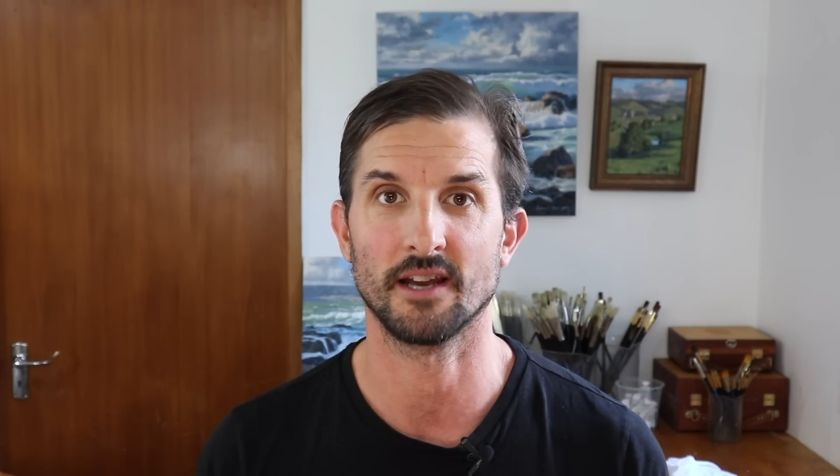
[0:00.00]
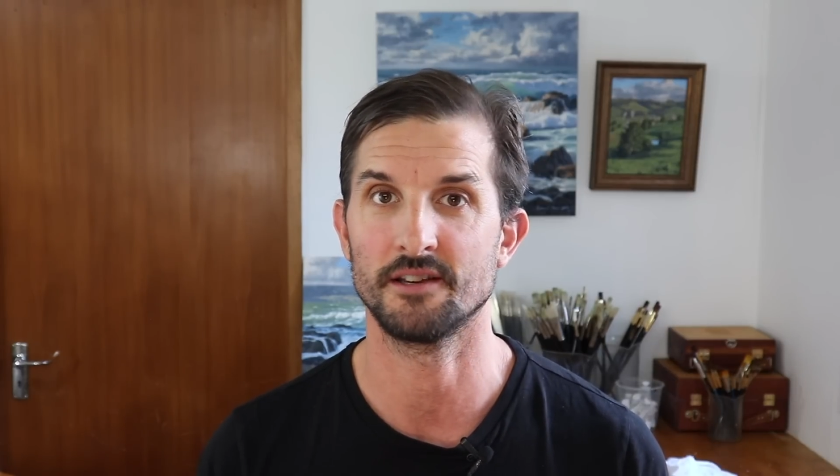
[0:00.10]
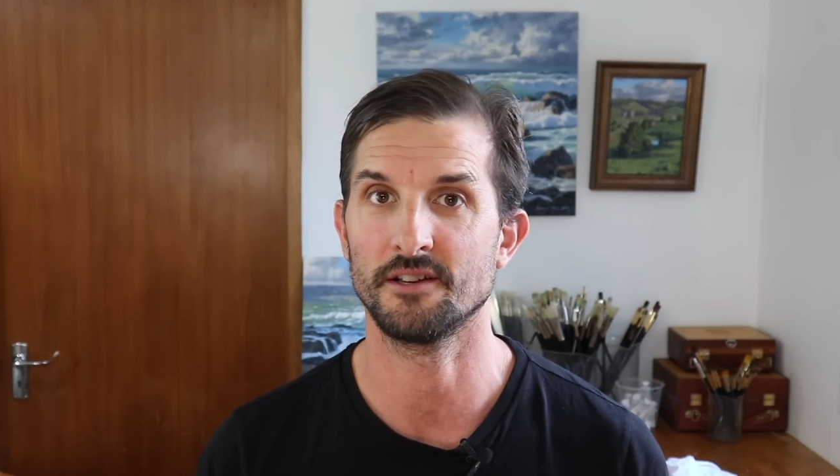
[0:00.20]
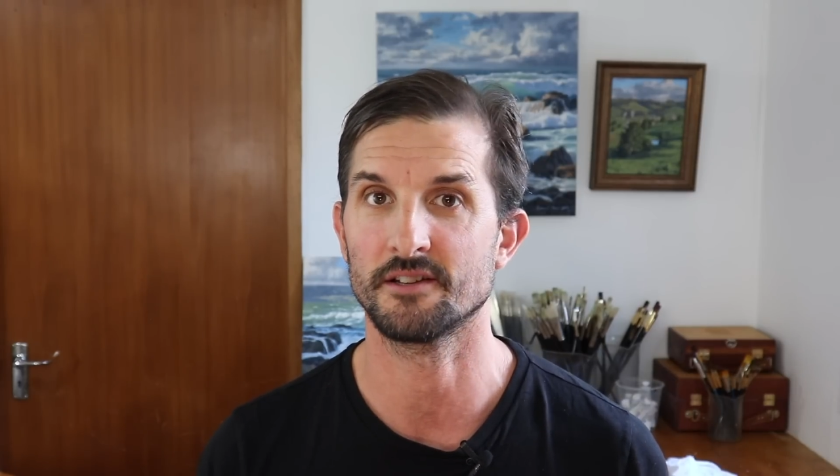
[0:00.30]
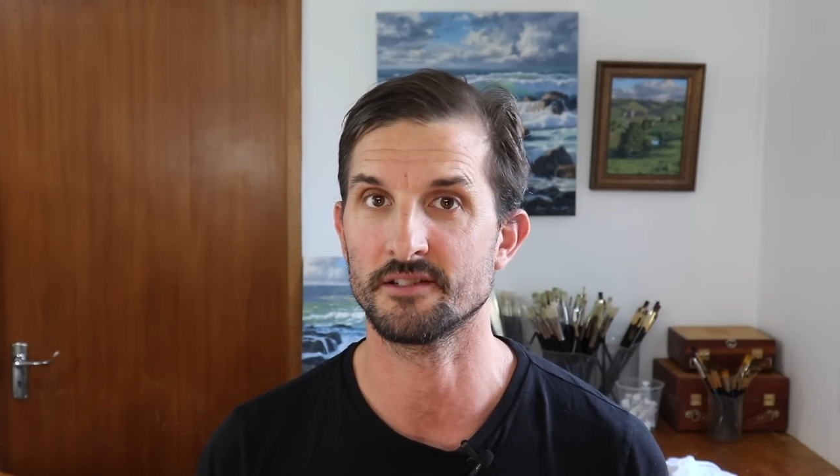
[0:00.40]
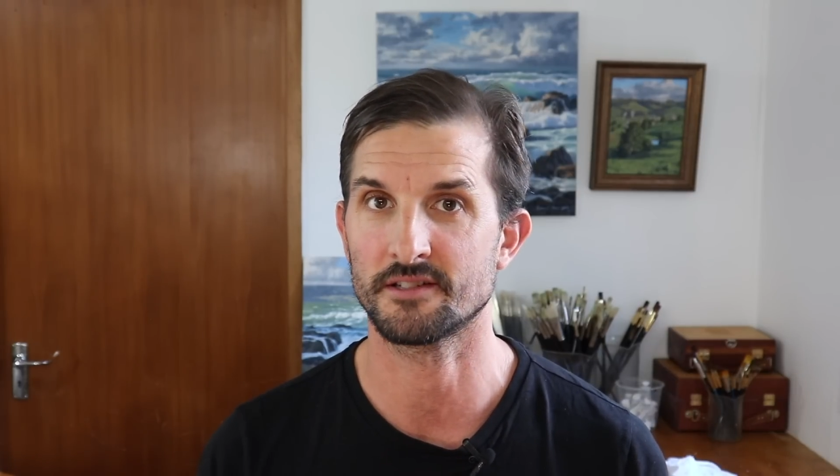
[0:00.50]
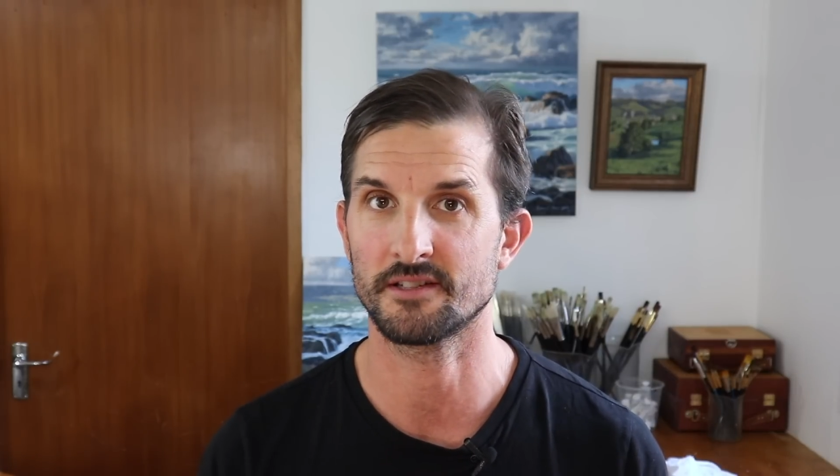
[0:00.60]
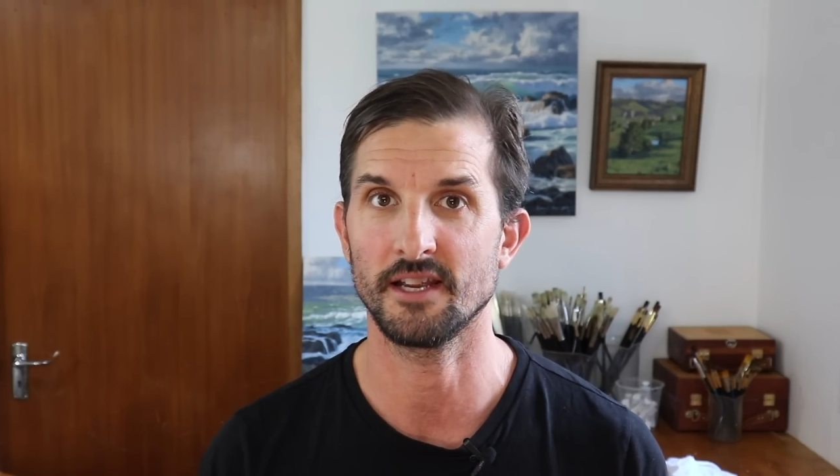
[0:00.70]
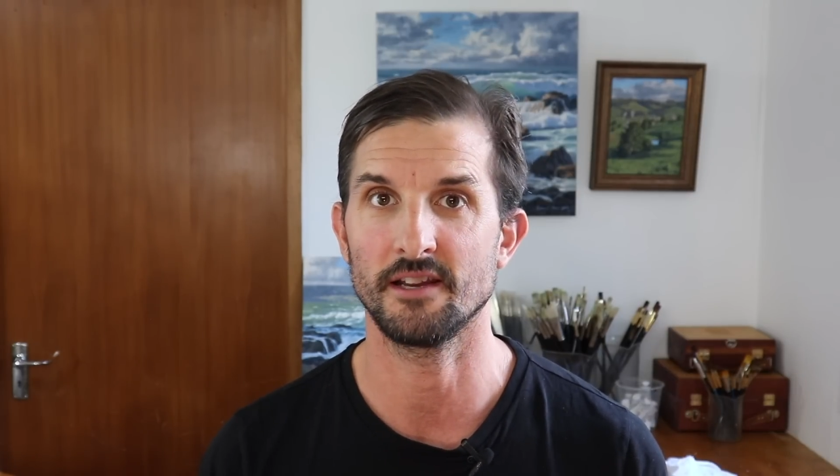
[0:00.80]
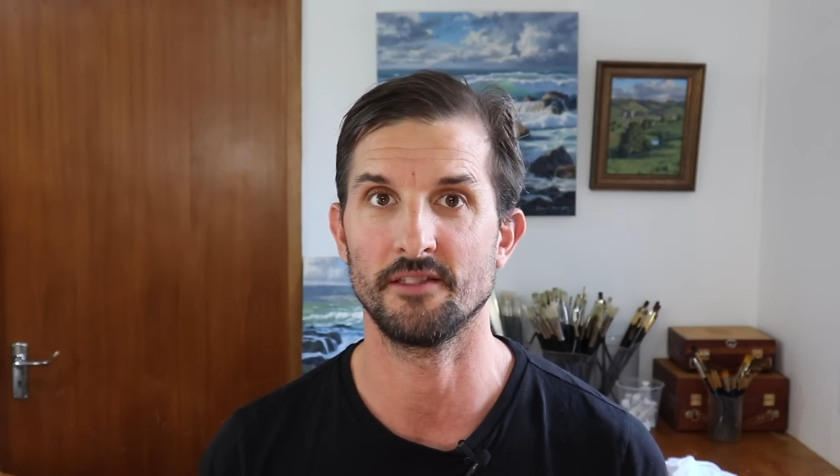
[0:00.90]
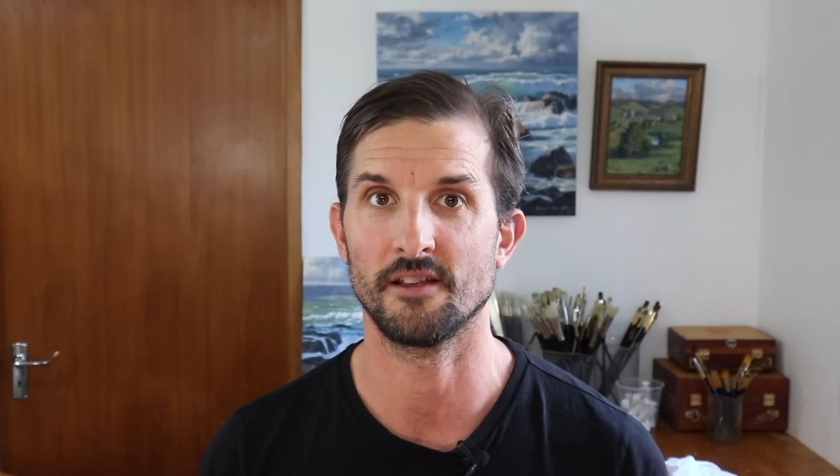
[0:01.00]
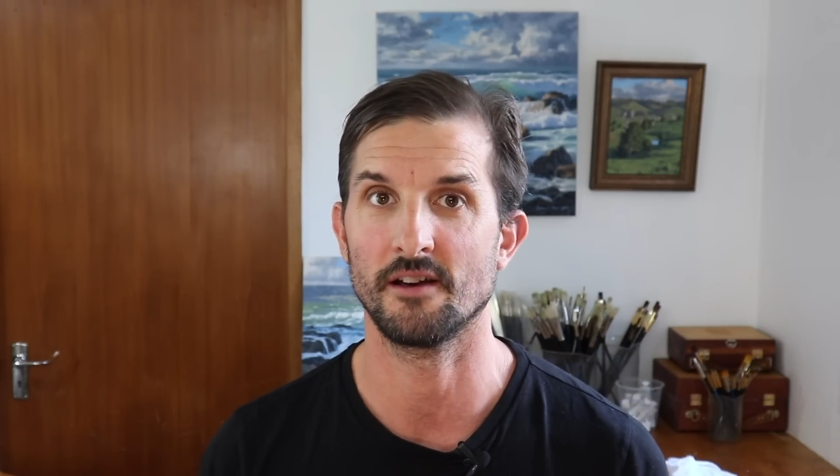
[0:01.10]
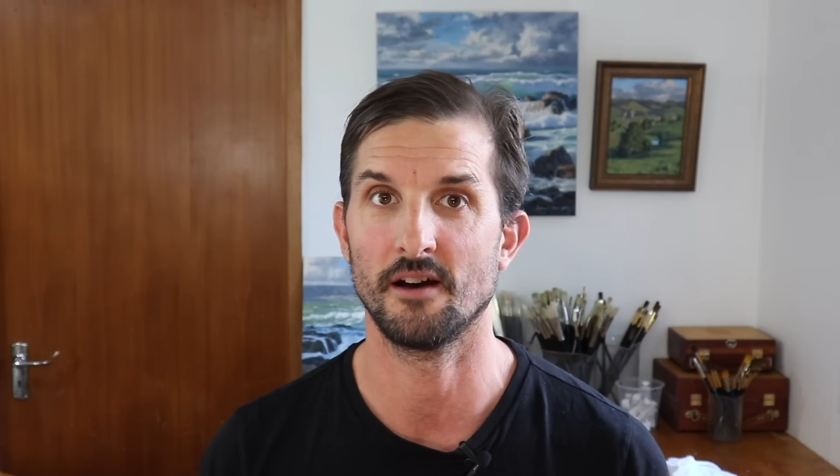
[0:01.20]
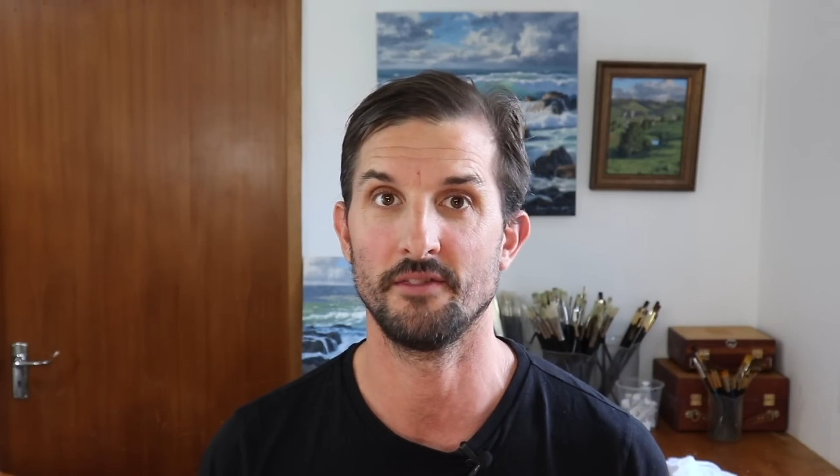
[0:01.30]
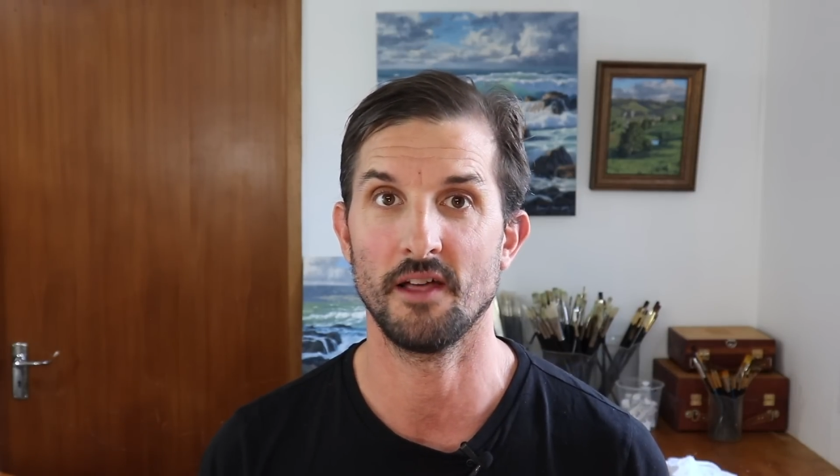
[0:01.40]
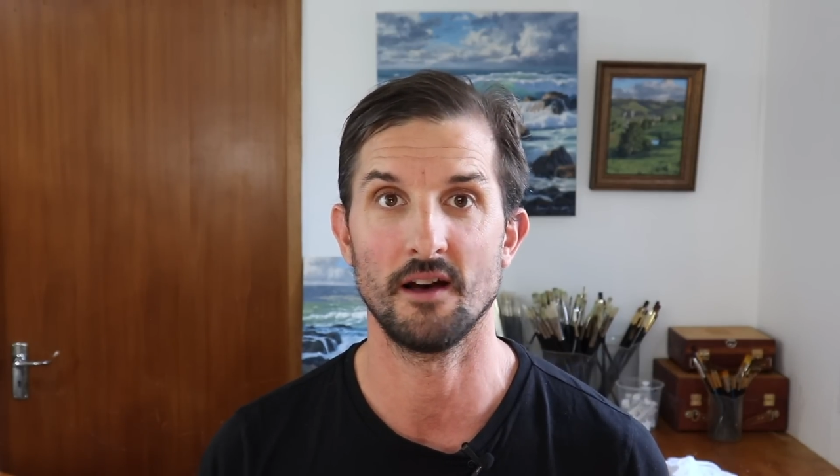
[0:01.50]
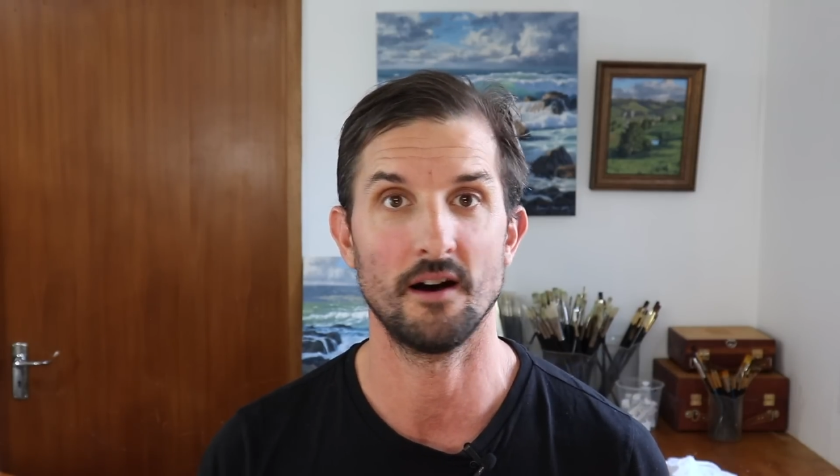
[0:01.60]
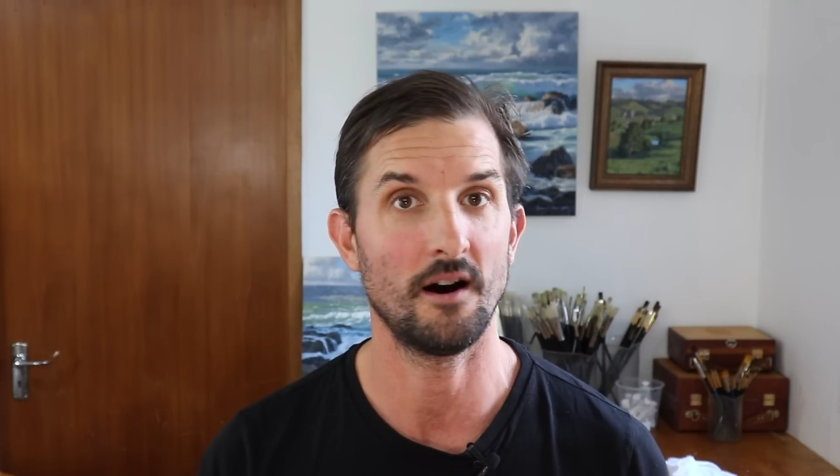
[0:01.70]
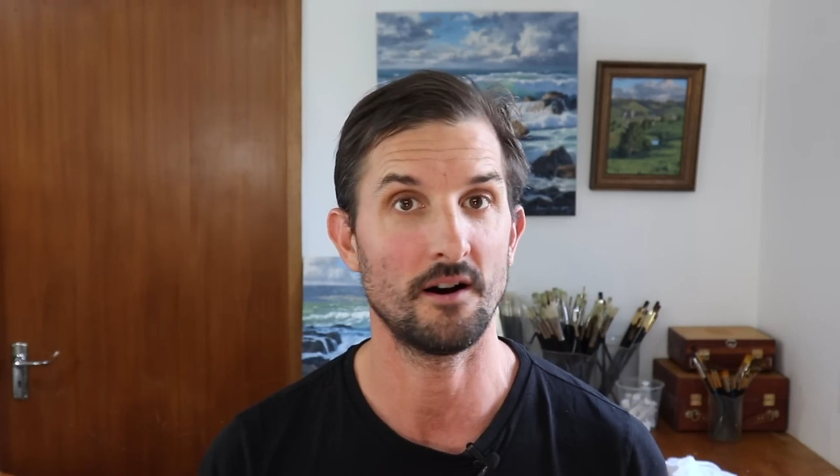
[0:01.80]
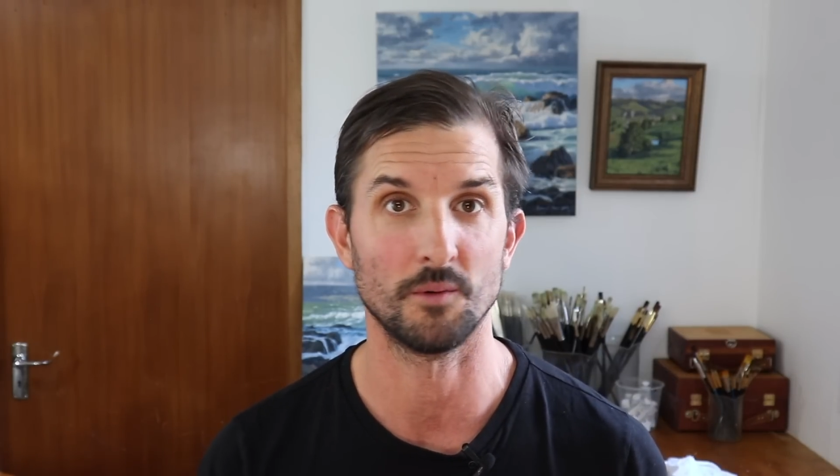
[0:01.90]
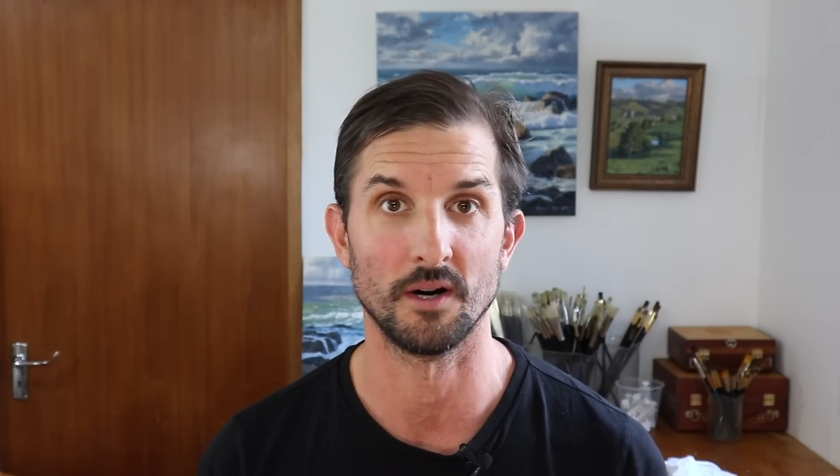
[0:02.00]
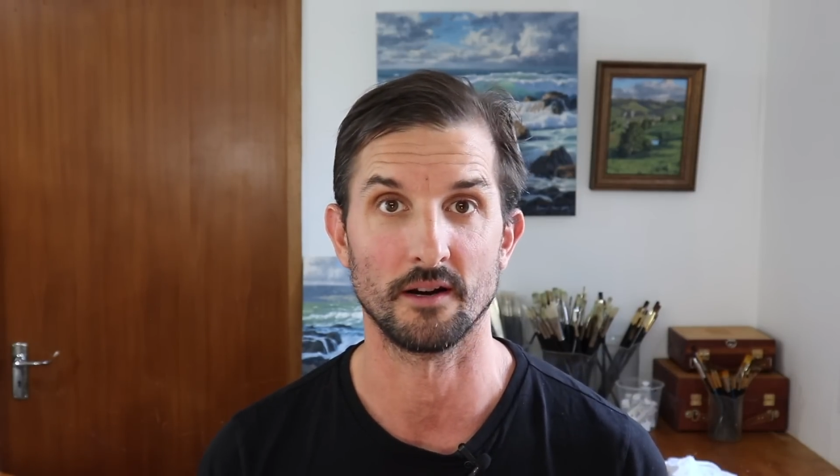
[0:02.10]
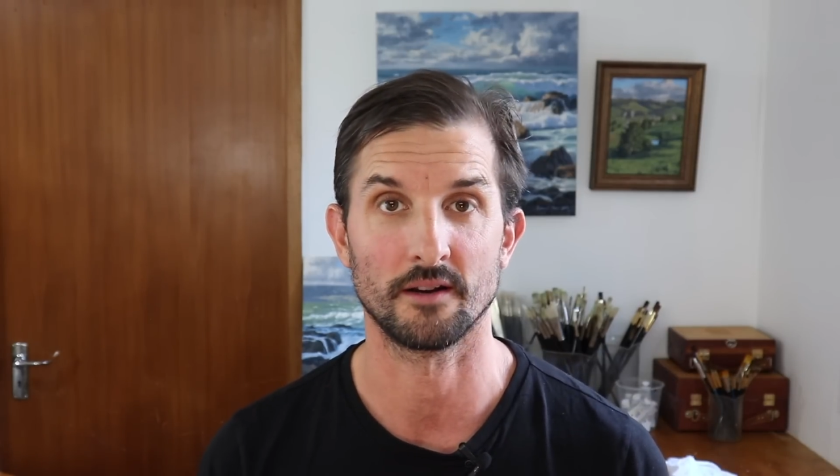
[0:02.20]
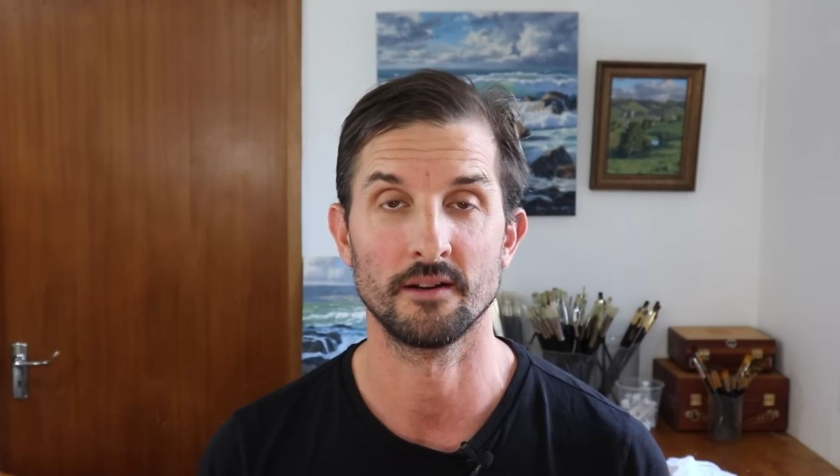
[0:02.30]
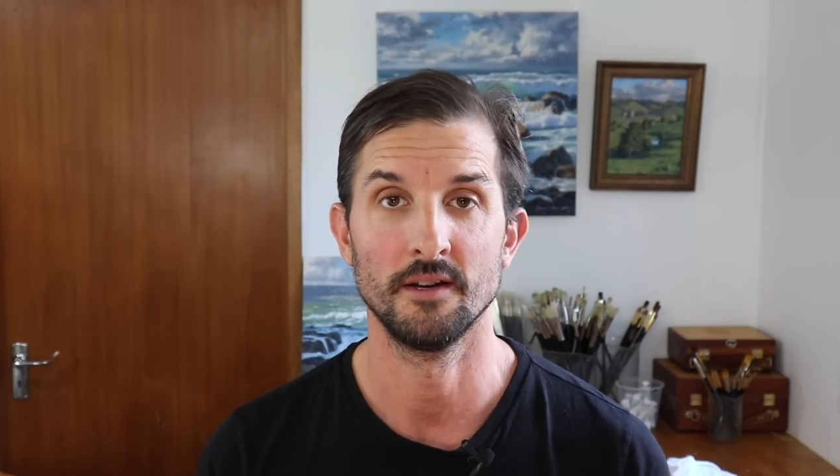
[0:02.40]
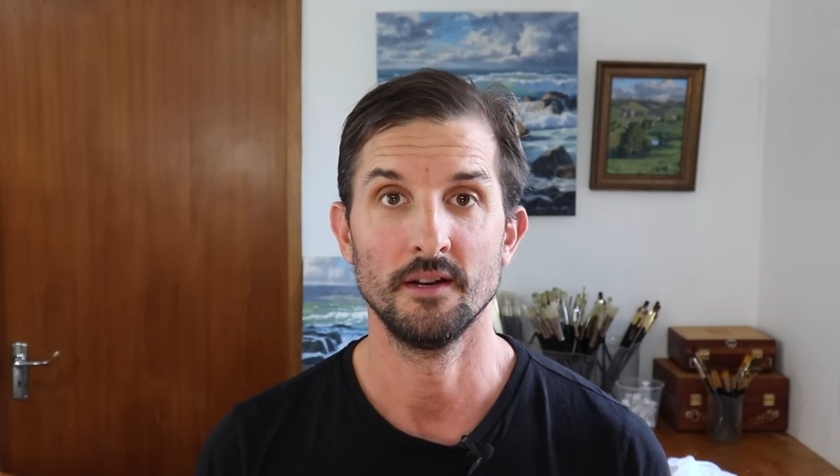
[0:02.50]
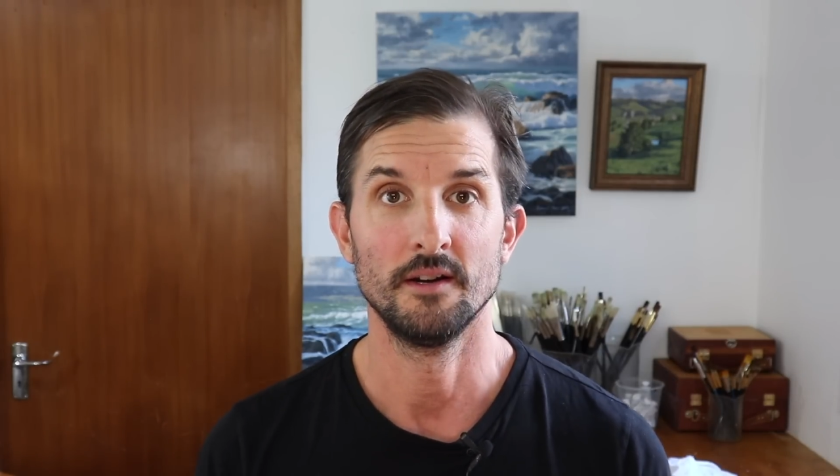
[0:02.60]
and you can see it in their artwork.